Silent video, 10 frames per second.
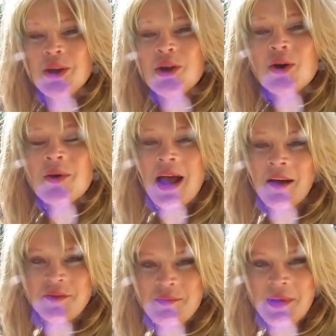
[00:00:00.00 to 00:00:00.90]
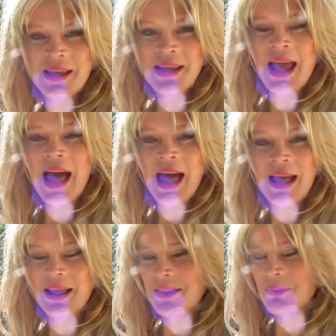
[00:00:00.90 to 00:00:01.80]
You don't have to be
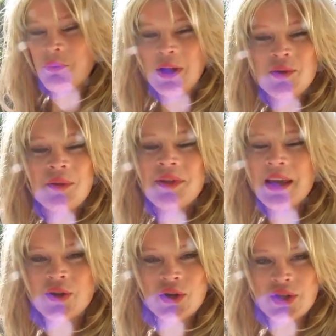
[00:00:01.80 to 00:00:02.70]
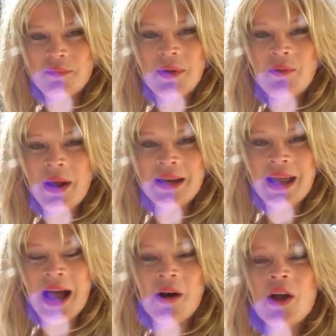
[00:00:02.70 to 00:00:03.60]
what you think you should be right
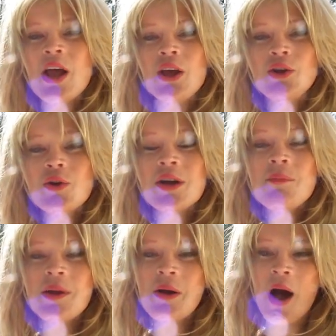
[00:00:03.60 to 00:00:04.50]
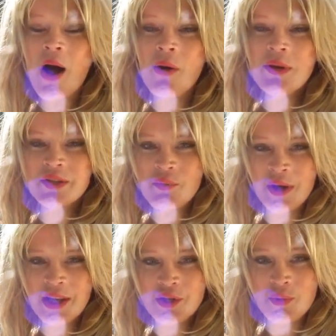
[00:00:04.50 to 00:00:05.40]
now. You can be always
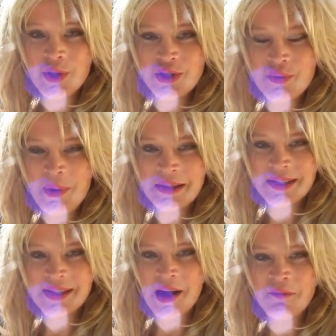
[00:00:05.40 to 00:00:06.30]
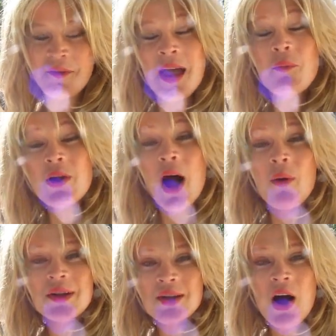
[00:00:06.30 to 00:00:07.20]
working towards your best self, and we
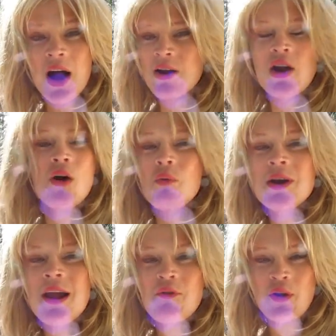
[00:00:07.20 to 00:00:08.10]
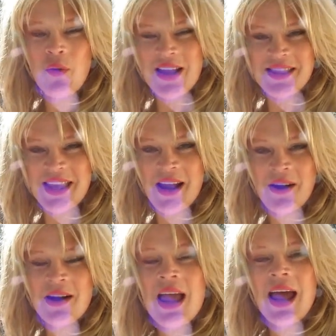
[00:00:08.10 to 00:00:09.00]
always are. We're never quite
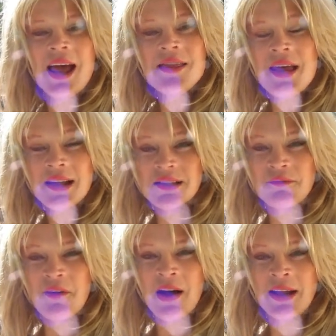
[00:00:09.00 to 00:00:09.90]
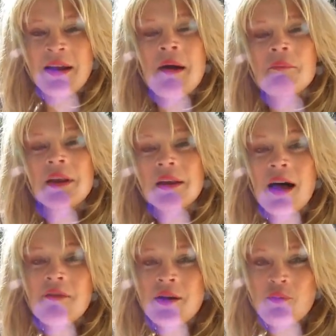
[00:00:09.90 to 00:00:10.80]
there, and that's fine. But
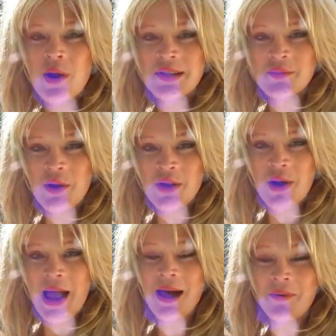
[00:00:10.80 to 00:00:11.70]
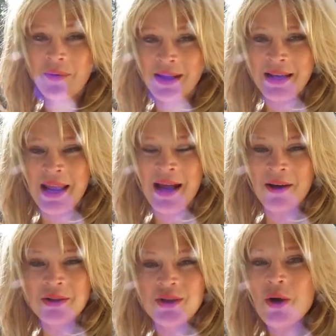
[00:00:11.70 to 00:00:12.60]
love and embrace where you're at right
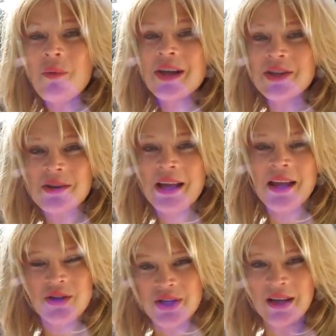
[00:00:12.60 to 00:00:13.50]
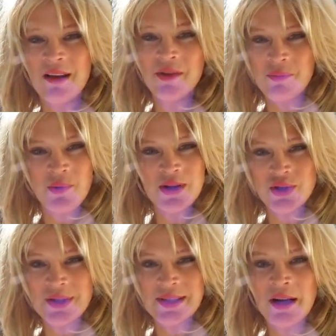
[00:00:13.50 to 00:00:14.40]
now. Don't wait till later to love and
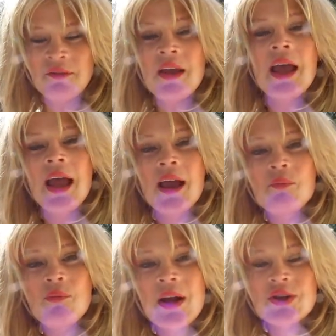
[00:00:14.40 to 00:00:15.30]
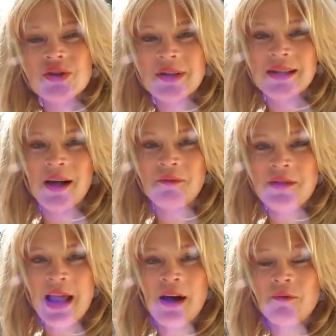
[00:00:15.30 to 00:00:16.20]
embrace yourself. Embrace yourself
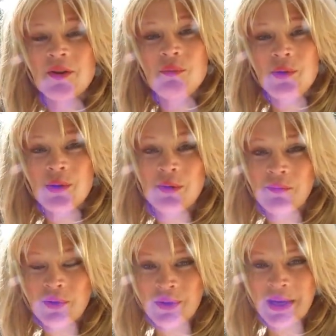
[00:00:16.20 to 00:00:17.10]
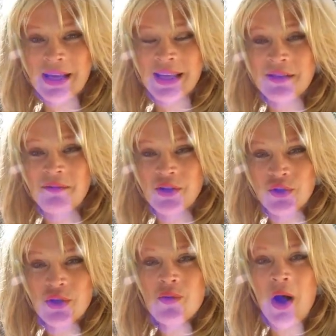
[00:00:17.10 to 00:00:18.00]
now for the beautiful, unique
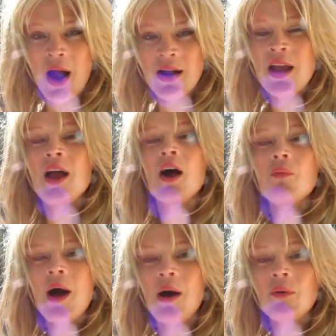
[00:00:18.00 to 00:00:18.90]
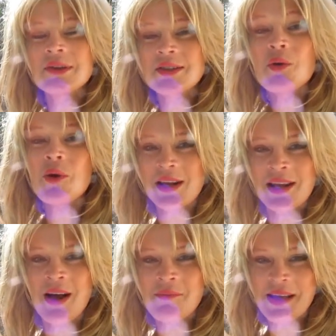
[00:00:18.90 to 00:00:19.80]
individual you are, while still
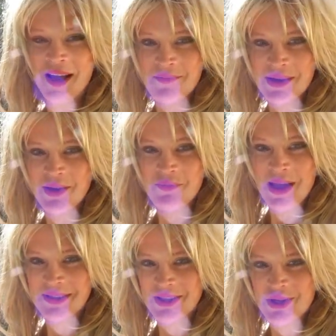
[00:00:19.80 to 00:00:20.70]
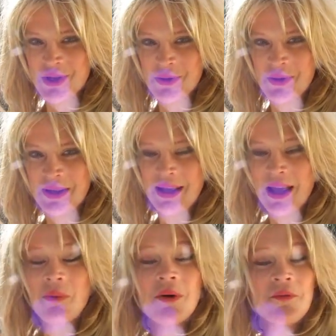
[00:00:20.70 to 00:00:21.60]
working on becoming your best you.
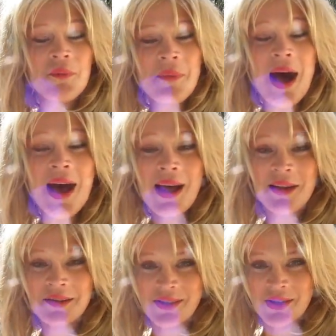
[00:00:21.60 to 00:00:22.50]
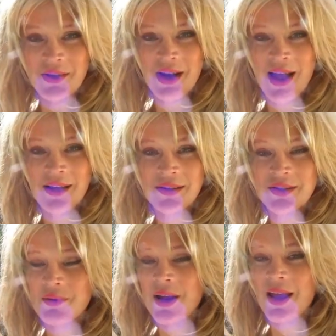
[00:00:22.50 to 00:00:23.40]
Well, from my house to your house
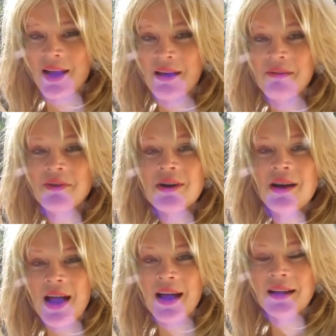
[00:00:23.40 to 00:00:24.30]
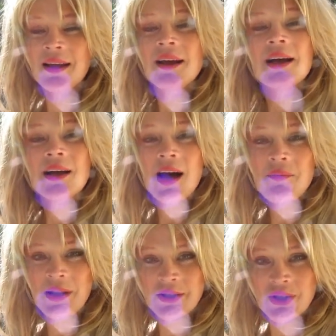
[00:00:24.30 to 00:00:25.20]
to wherever you're at,
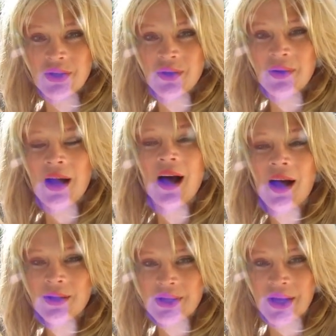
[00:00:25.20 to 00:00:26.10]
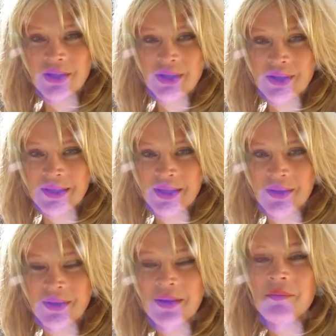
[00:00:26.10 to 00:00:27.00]
God bless you. I'll talk to you
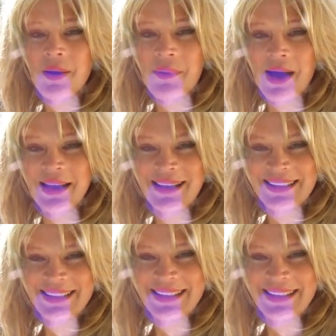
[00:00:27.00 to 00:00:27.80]
soon. Bye-bye.